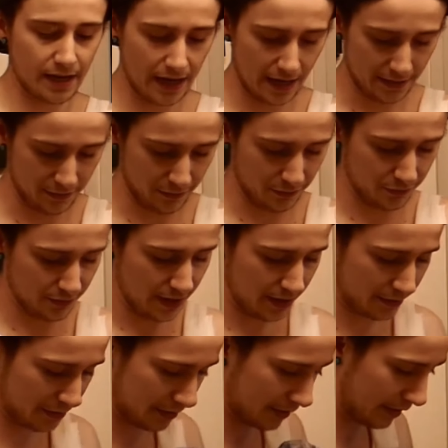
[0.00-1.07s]
I do
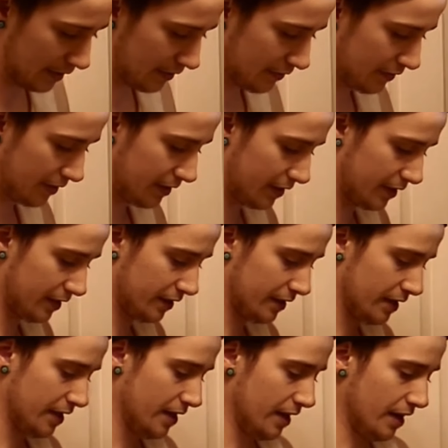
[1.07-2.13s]
shower and everything.
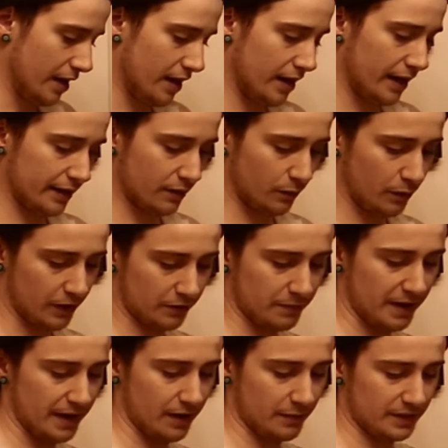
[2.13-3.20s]
I can wash my
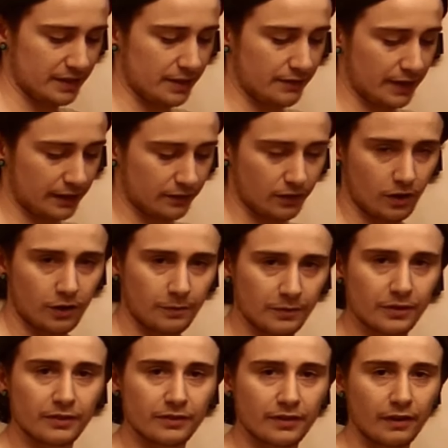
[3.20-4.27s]
hair with T-Rex arms
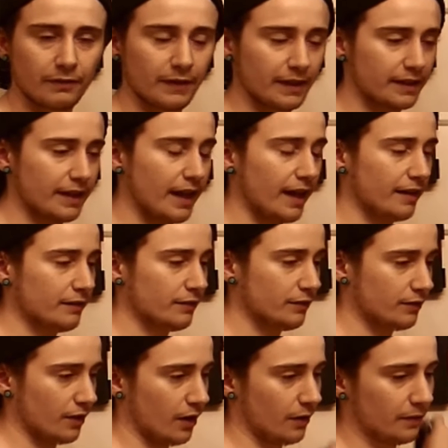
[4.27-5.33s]
and stuff like that.
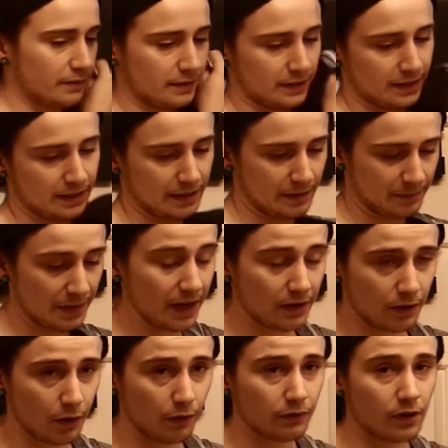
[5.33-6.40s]
So yeah,
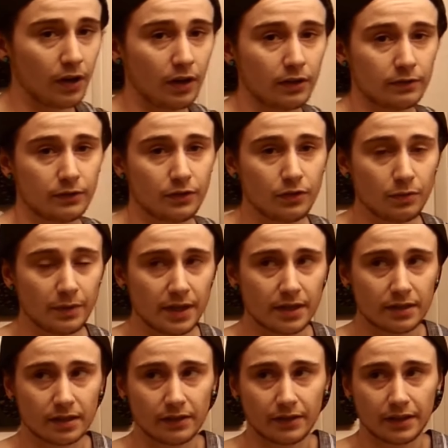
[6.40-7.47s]
overall 2 weeks
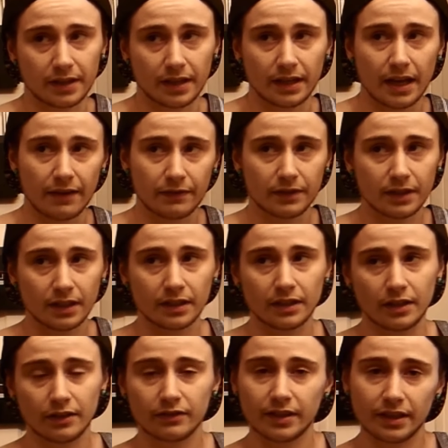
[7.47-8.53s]
and everything
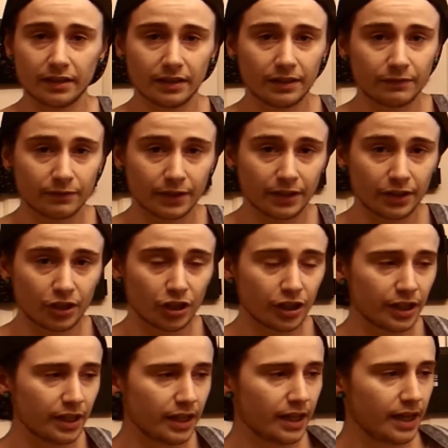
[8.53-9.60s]
is healing really good.